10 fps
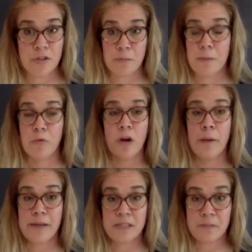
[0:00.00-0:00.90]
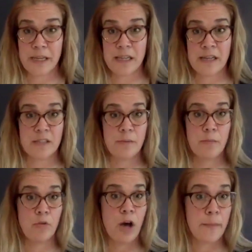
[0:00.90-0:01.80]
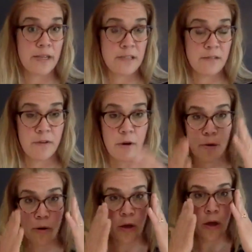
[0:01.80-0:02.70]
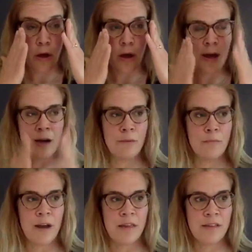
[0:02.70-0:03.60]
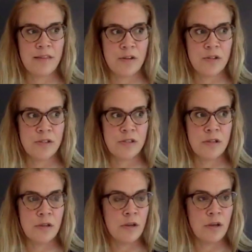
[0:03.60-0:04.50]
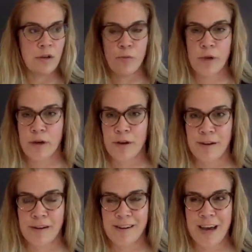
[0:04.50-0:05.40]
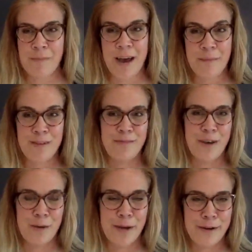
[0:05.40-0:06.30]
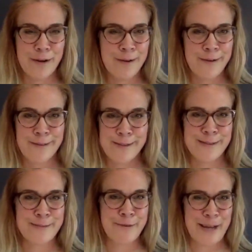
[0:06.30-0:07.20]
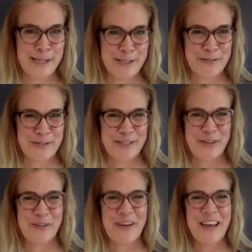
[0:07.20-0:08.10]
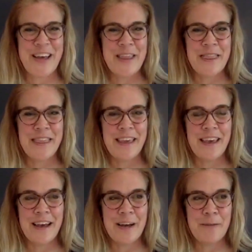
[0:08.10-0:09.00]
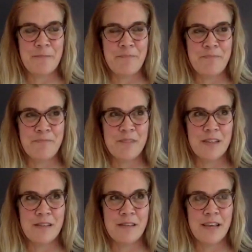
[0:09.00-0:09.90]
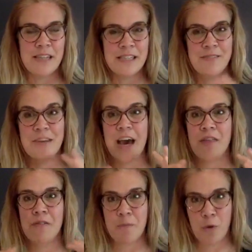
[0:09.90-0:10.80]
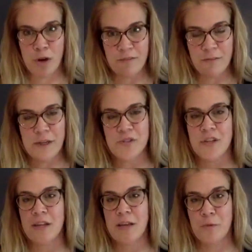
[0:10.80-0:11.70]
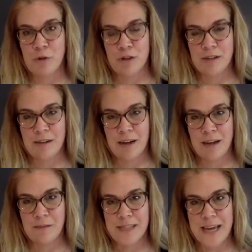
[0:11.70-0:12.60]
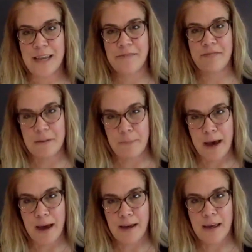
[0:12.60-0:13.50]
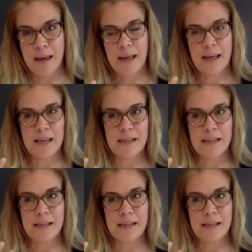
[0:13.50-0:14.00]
to people coming to meetings, to people coming to vote? I think there's, you know, if we could, I'm an evaluator. This is what I do. So the idea of gathering more information and more data feedback, mm-hmm.